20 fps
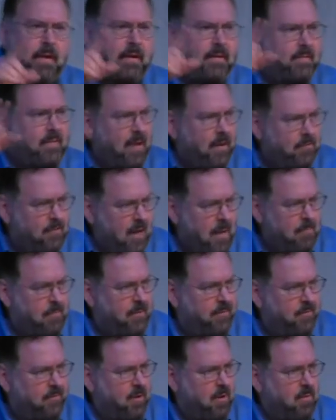it's now
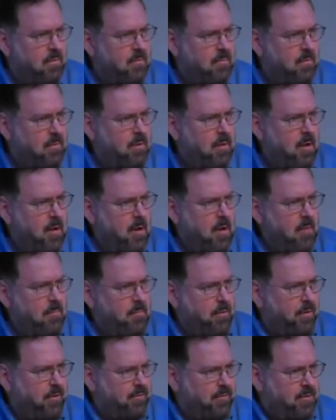doubly so.
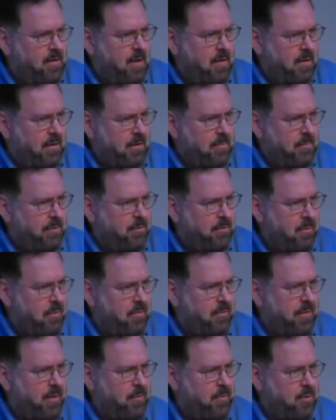Because they're not only going to be doing
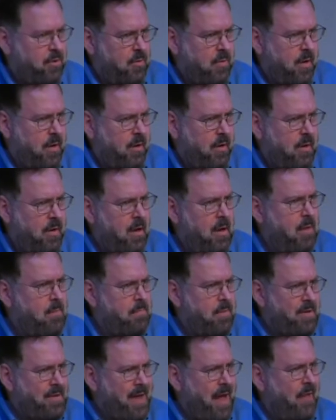what they were doing,
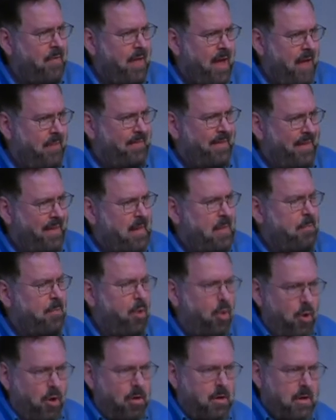but now they have to get up
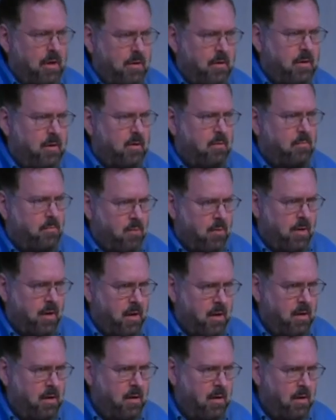earlier in the
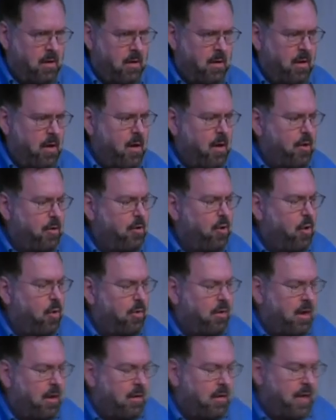morning, go
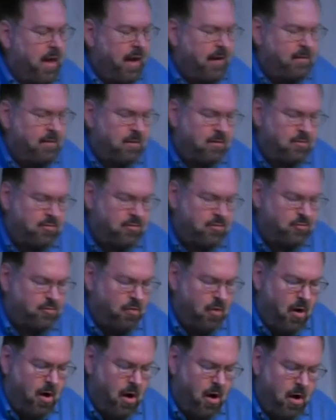collect
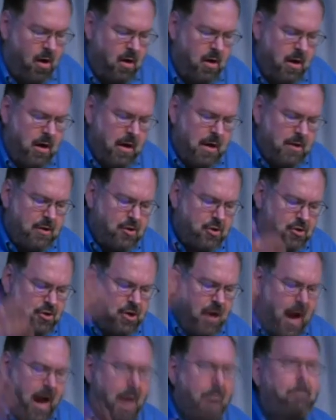straw,
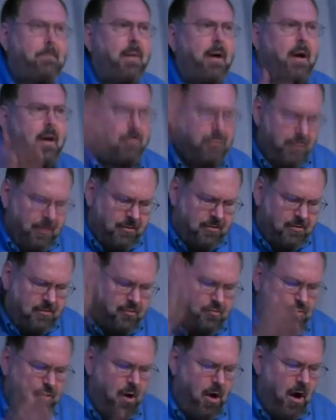chop the
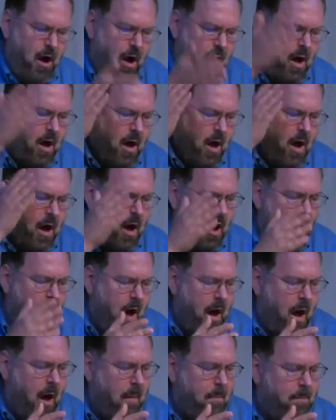straw
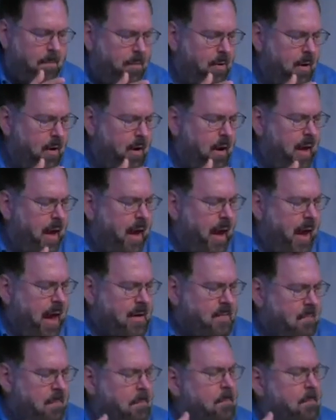up, and